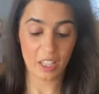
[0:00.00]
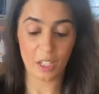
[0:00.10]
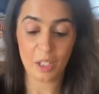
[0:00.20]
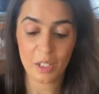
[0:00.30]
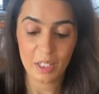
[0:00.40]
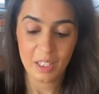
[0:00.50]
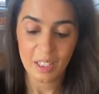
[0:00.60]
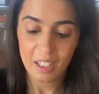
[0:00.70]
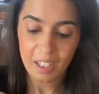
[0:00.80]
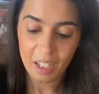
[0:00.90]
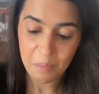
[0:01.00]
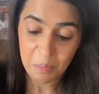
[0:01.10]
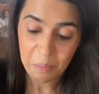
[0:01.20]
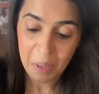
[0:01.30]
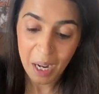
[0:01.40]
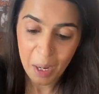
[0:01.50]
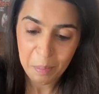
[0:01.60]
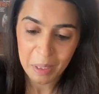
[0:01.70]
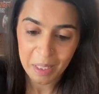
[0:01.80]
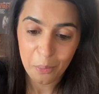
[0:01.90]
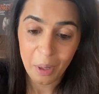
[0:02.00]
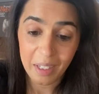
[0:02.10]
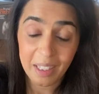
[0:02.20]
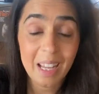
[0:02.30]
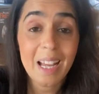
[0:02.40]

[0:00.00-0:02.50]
the purpley one.